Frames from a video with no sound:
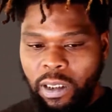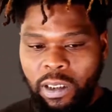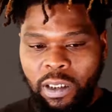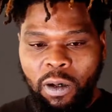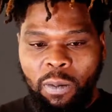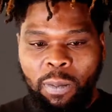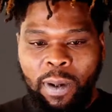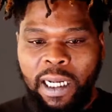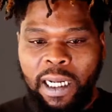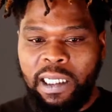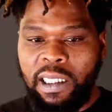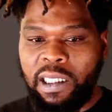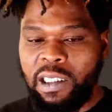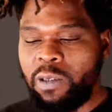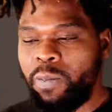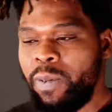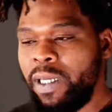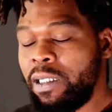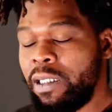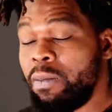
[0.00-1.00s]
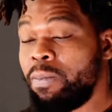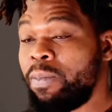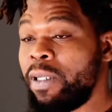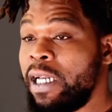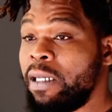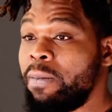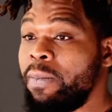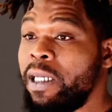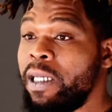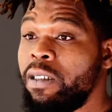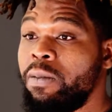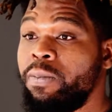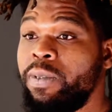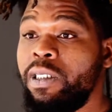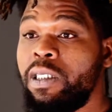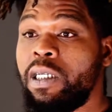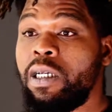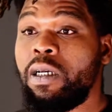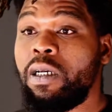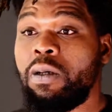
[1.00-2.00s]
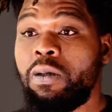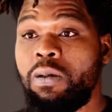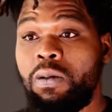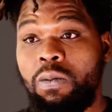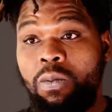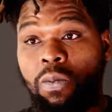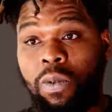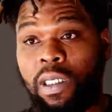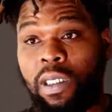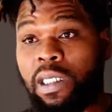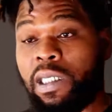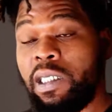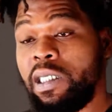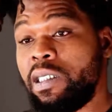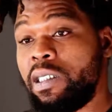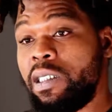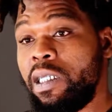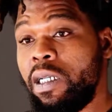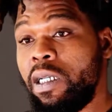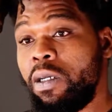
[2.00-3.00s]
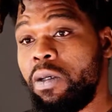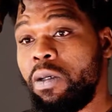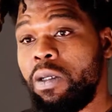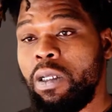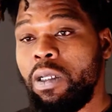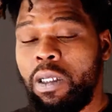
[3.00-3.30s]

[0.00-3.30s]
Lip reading: Nobody expect the black man to be down when he is down.